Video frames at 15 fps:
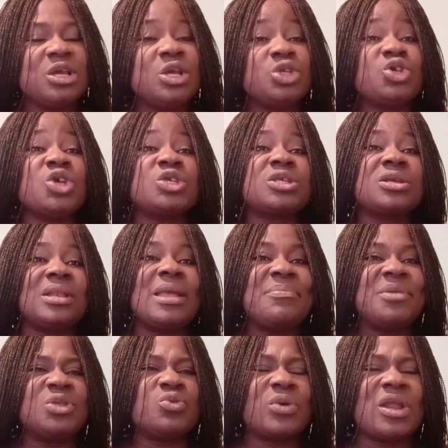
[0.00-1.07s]
Just claim
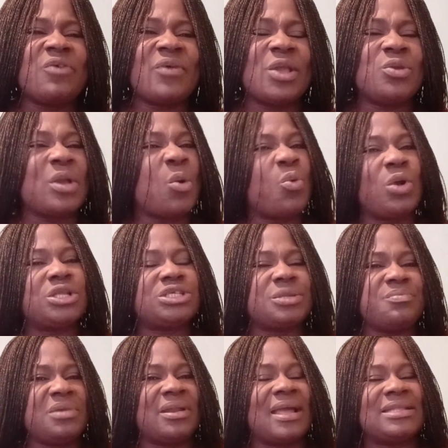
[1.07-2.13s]
it wherever you are
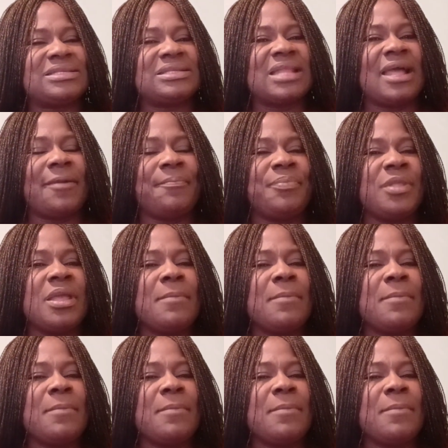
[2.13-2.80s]
watching me right now.